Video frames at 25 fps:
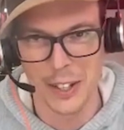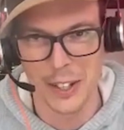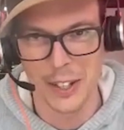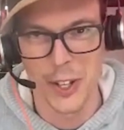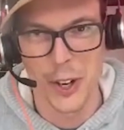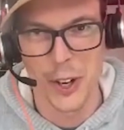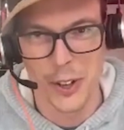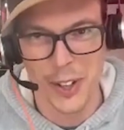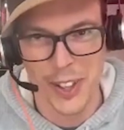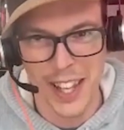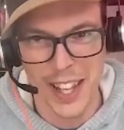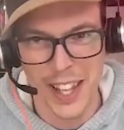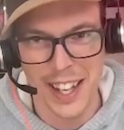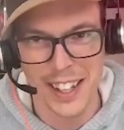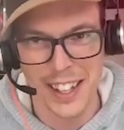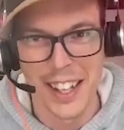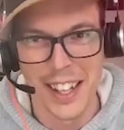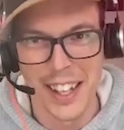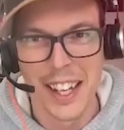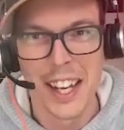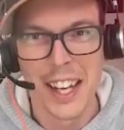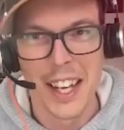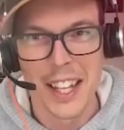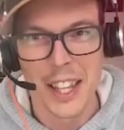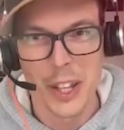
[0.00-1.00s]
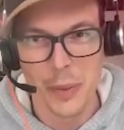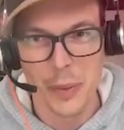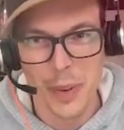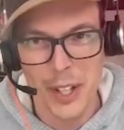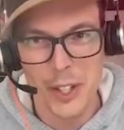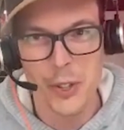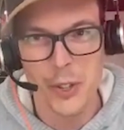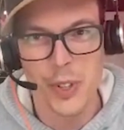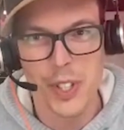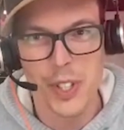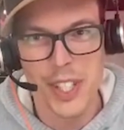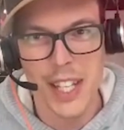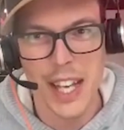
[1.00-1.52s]
sure that the
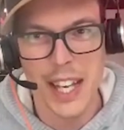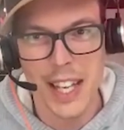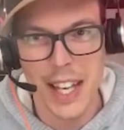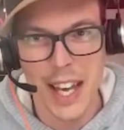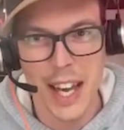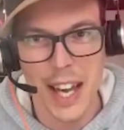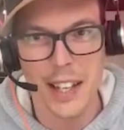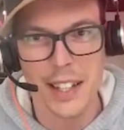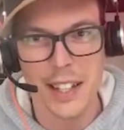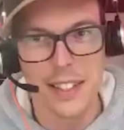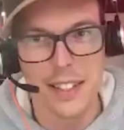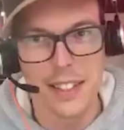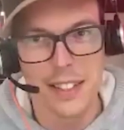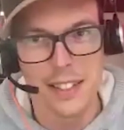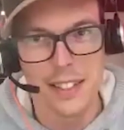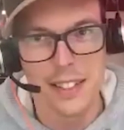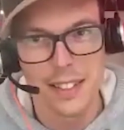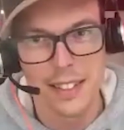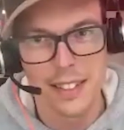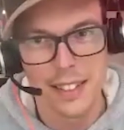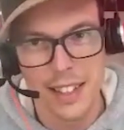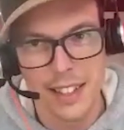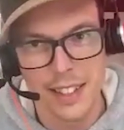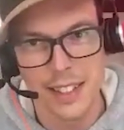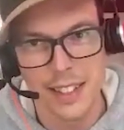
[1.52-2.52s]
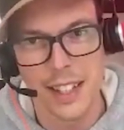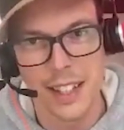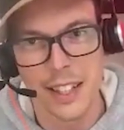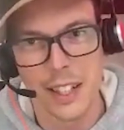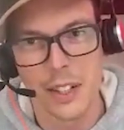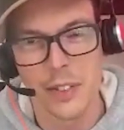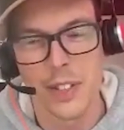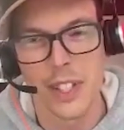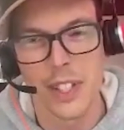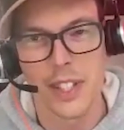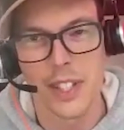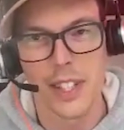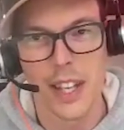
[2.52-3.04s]
ones who say yes
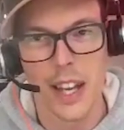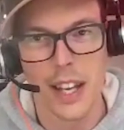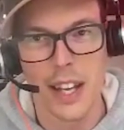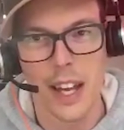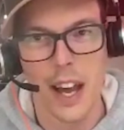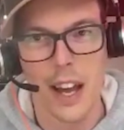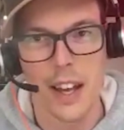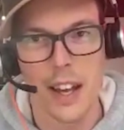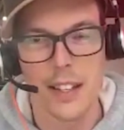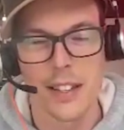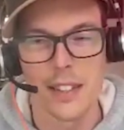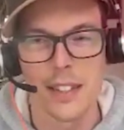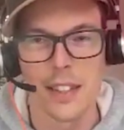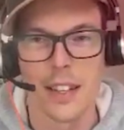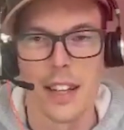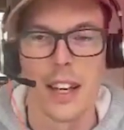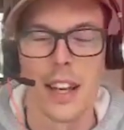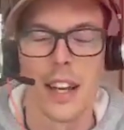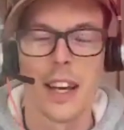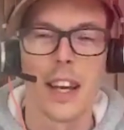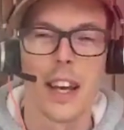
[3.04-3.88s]
continue to say yes.